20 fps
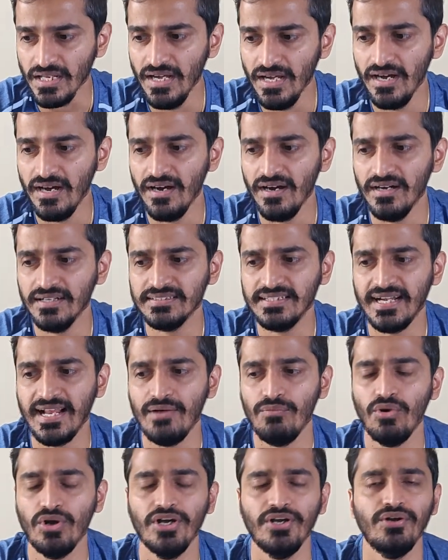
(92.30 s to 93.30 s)
that
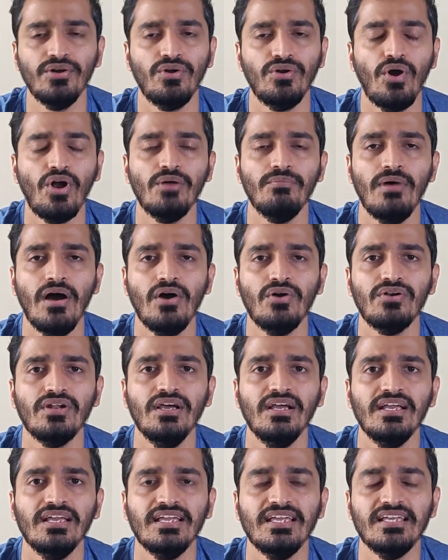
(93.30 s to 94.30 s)
I wanted to talk about
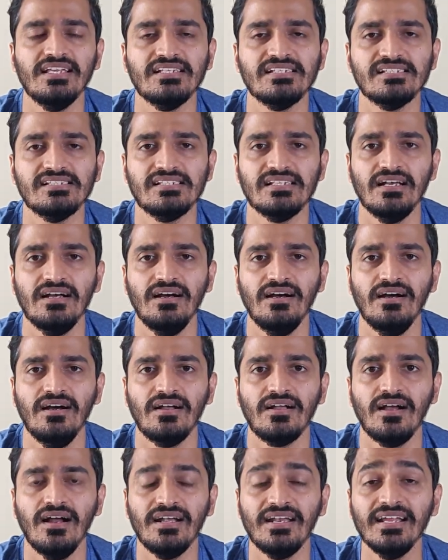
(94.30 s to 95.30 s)
is
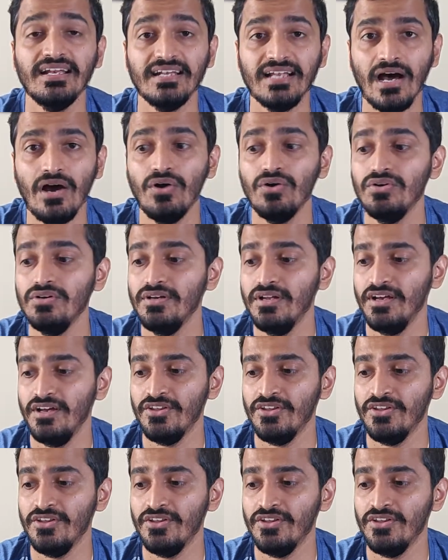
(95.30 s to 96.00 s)
cutting down